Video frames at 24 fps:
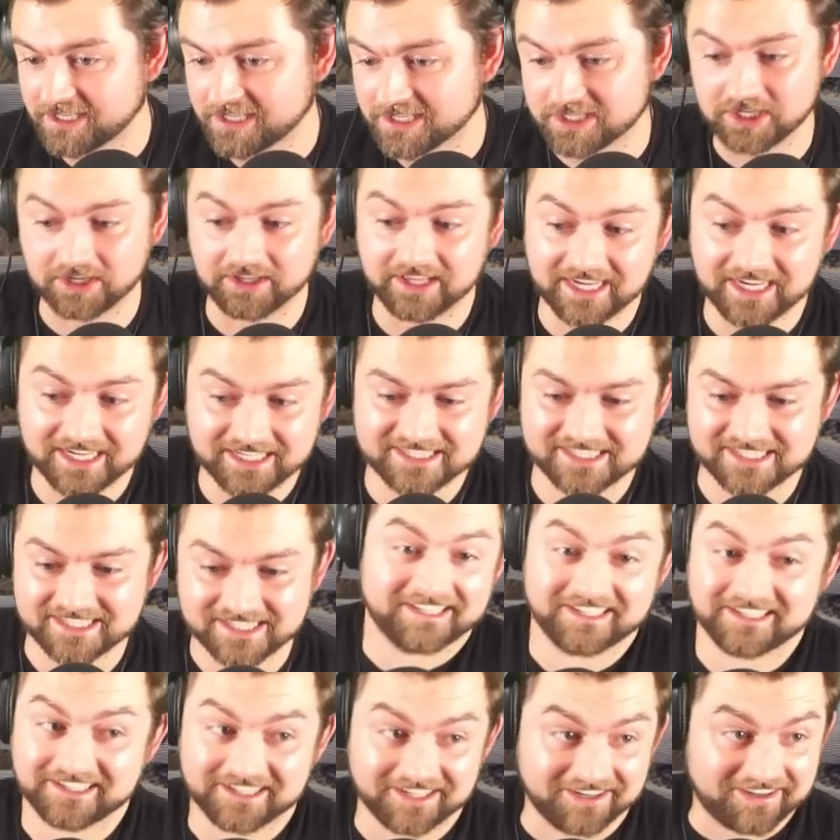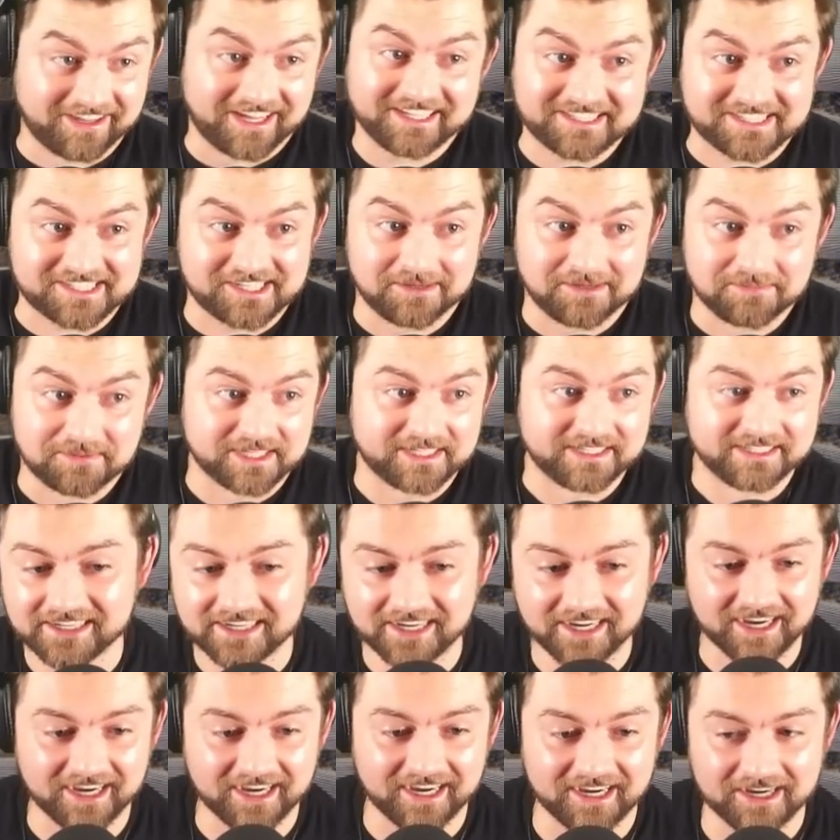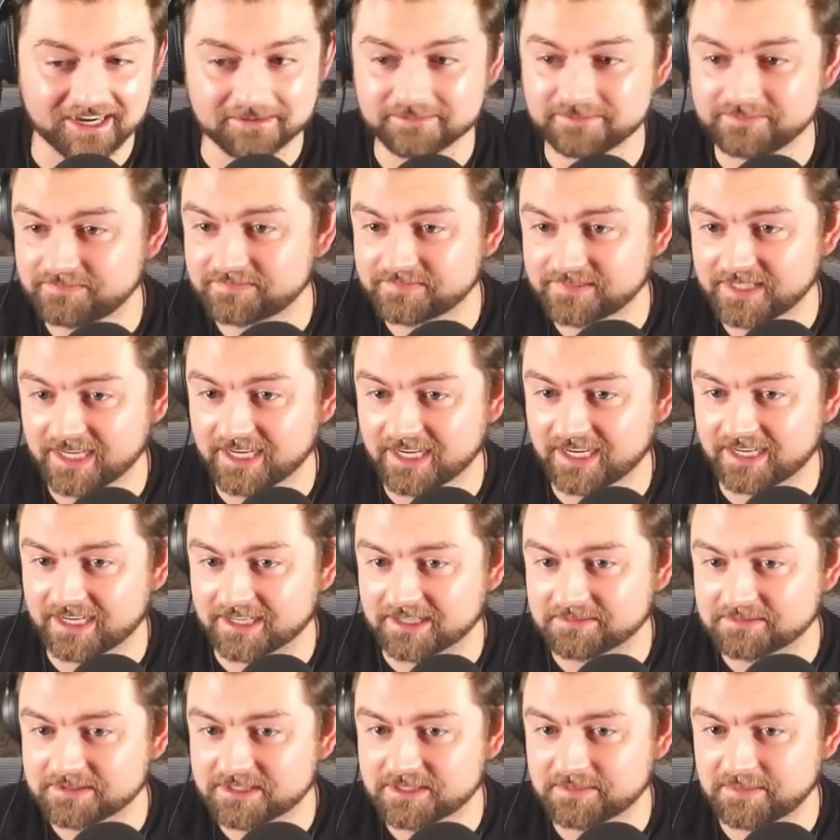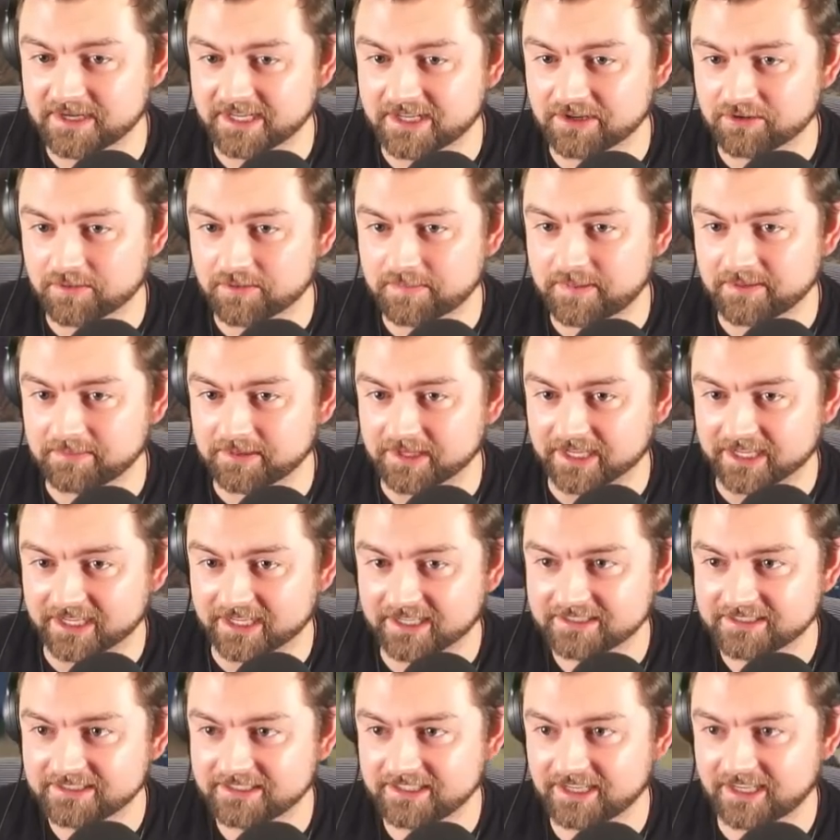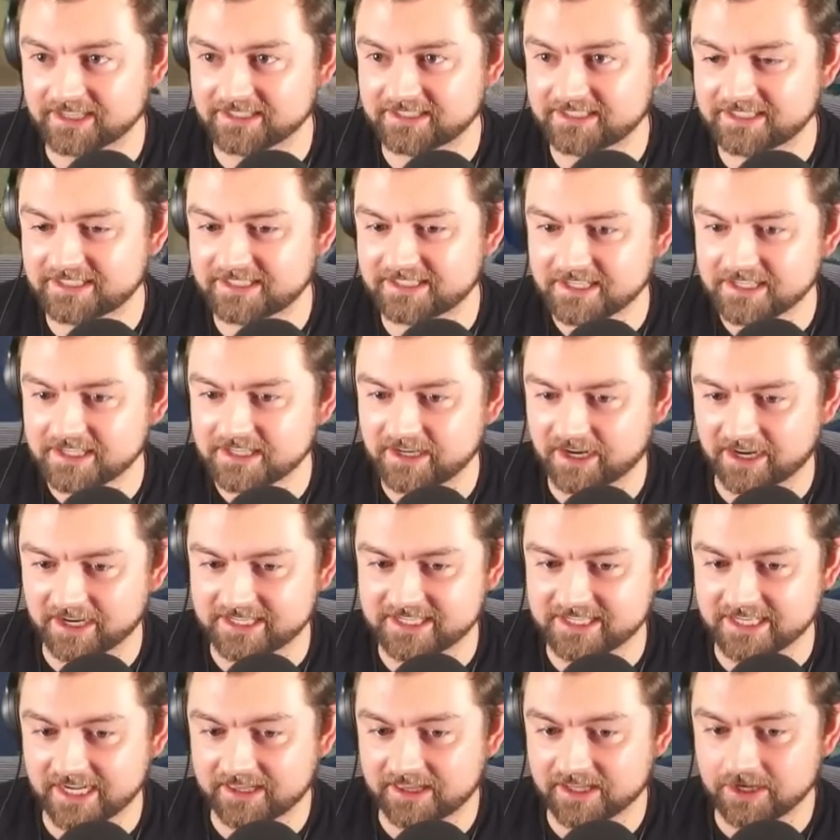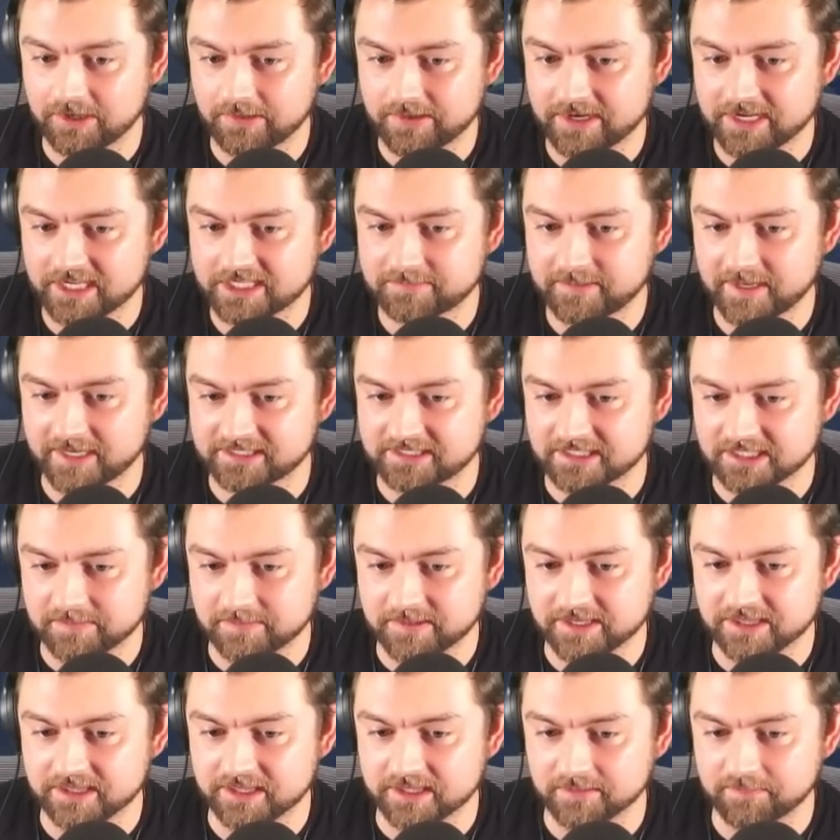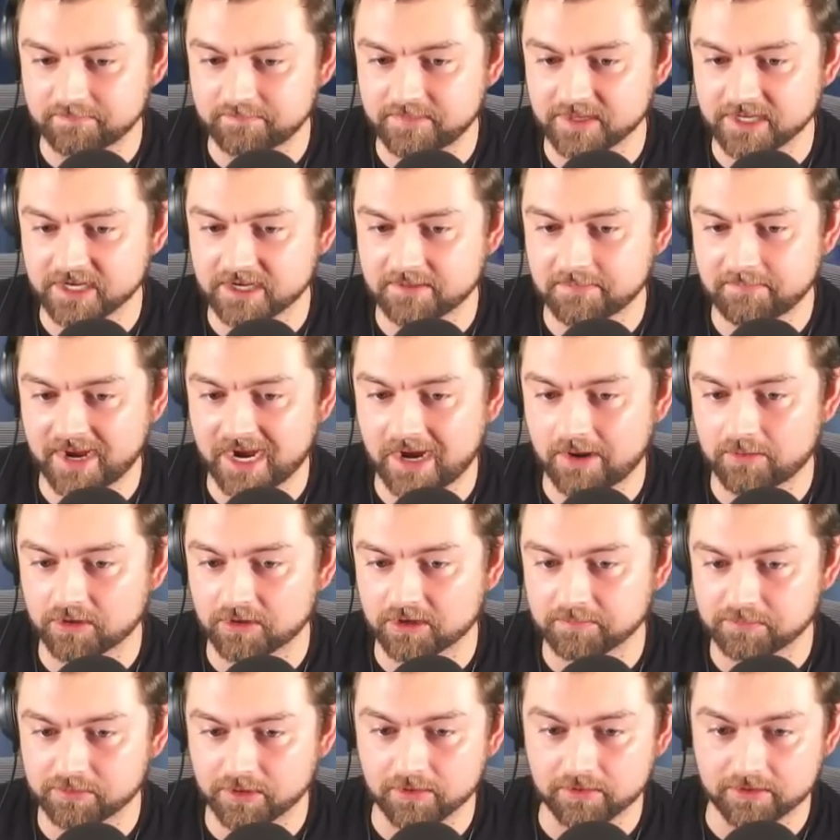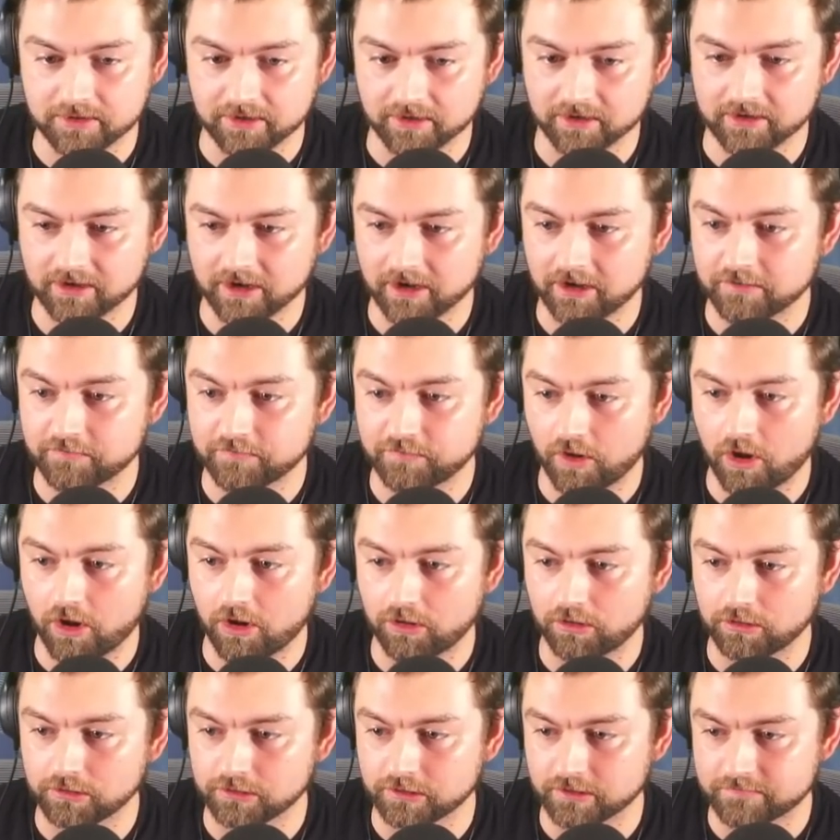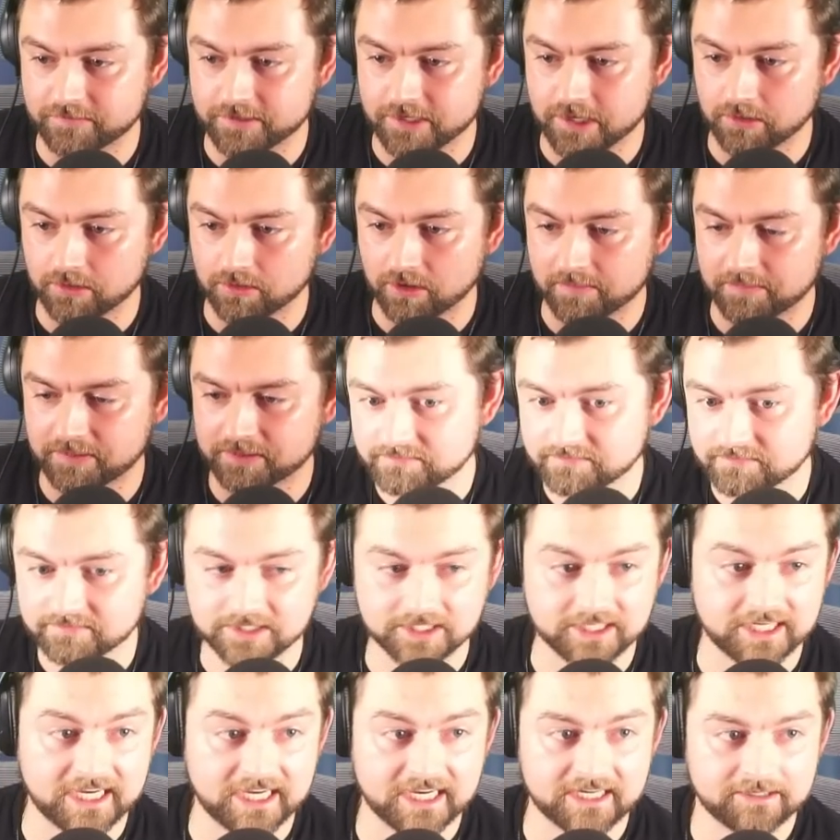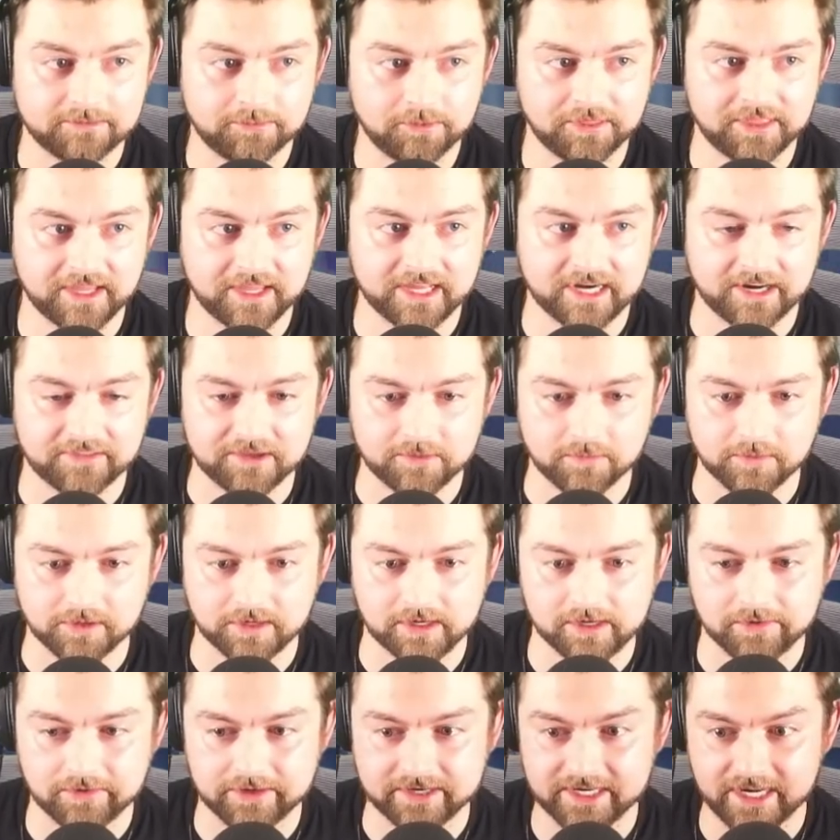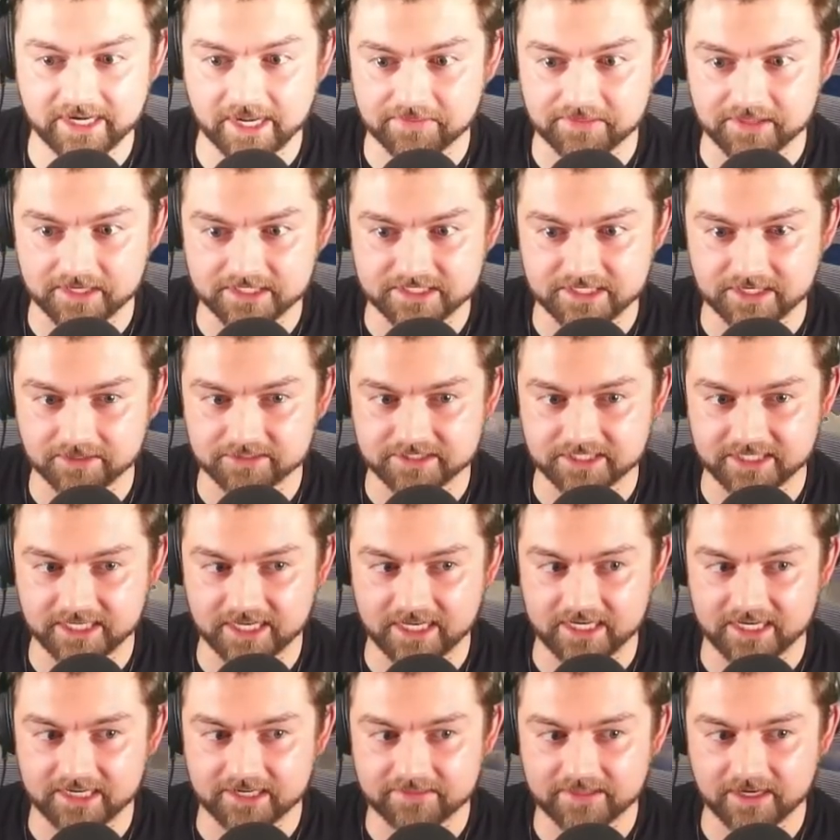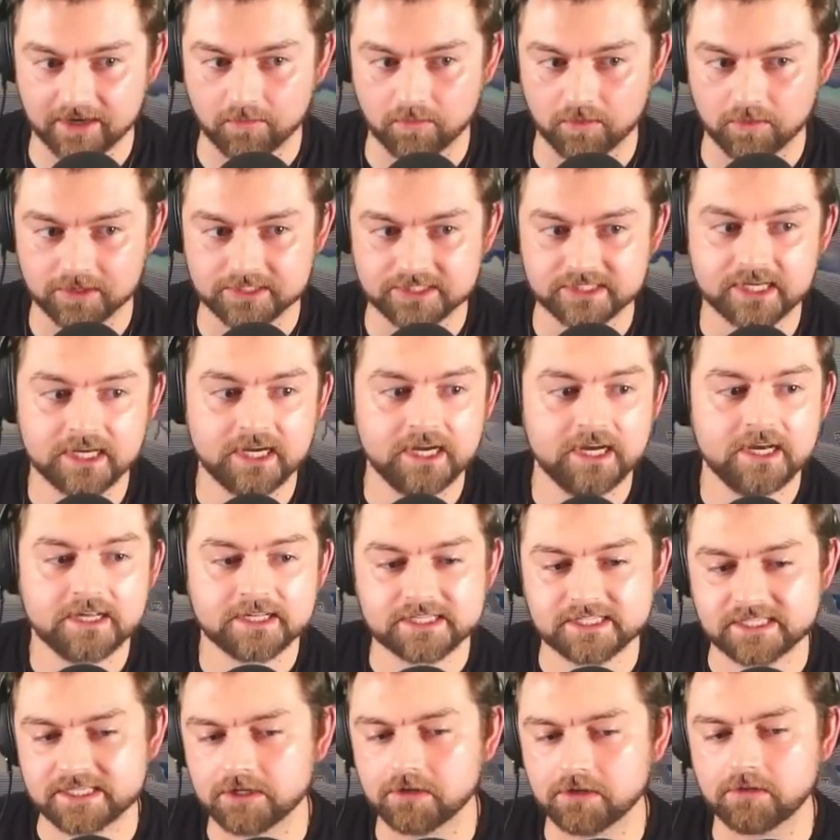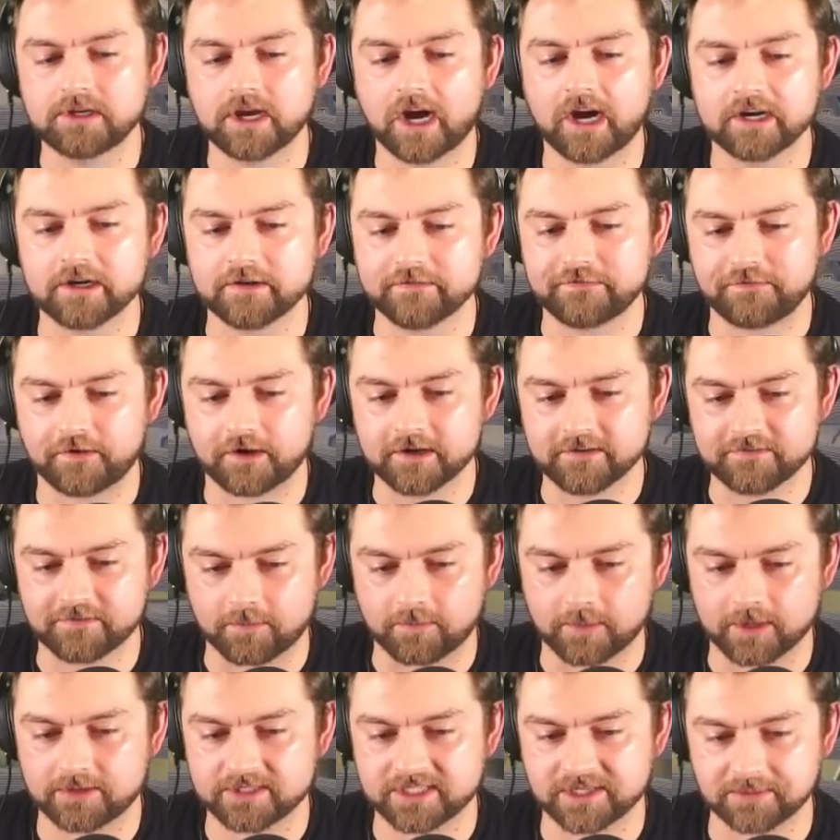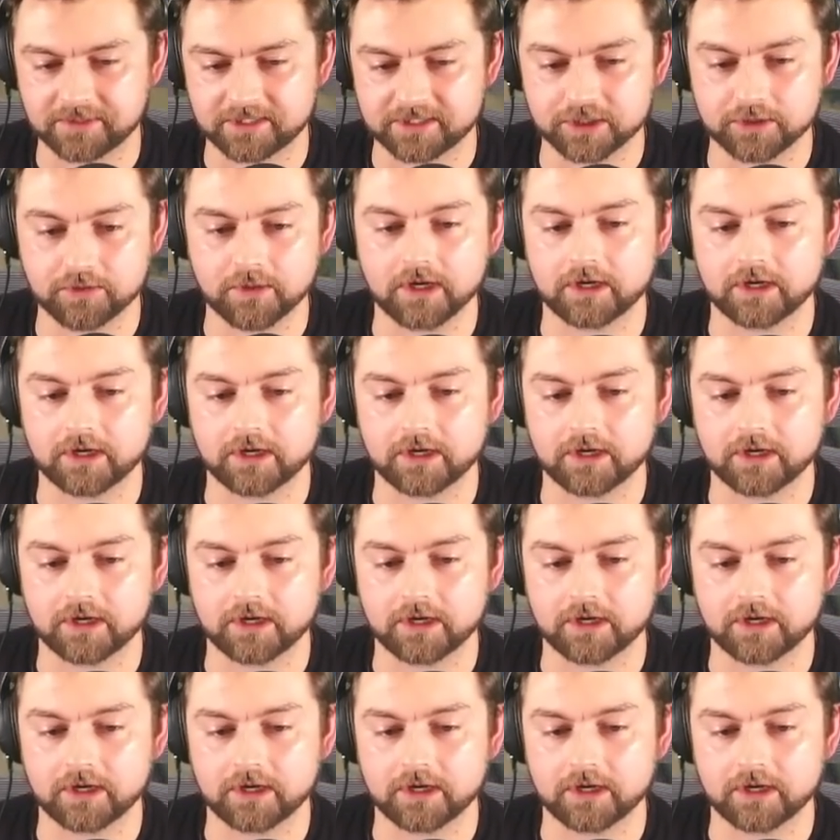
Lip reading: So that's something. Yeah, Dominican Republic. Not exactly who we expected to be the big power broker of all of Europe. So yeah, with that, I think we're gonna go and end things here today. That was still kind of fun from what I was able to do.